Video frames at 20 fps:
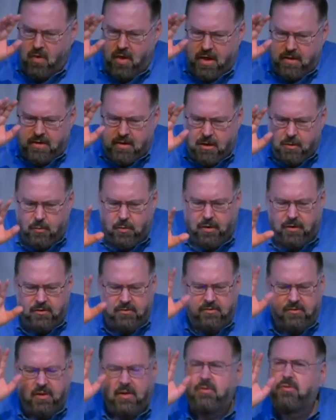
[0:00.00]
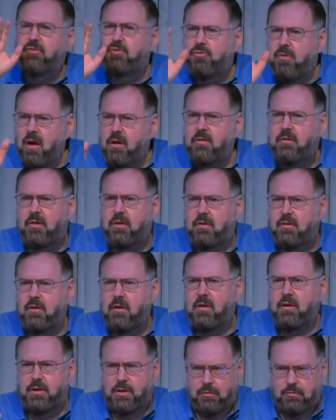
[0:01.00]
And he was instructed,
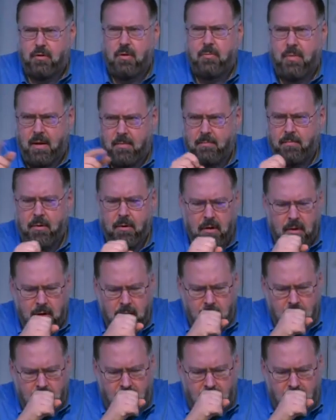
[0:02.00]
you'll remember,